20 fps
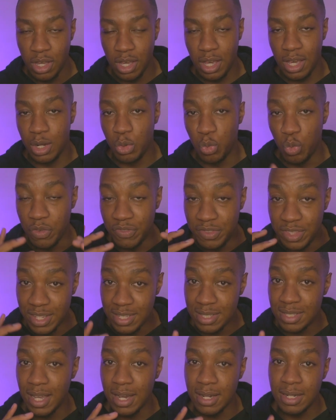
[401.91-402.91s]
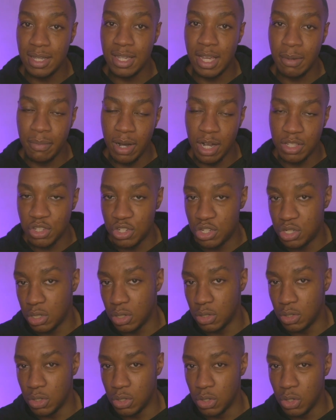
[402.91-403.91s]
And with this technique I'm about to
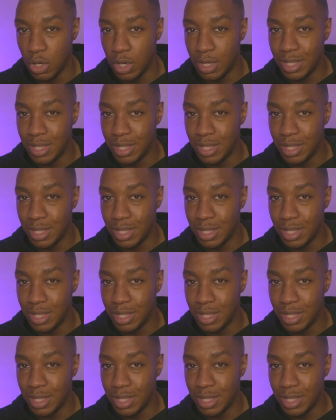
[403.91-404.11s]
show you,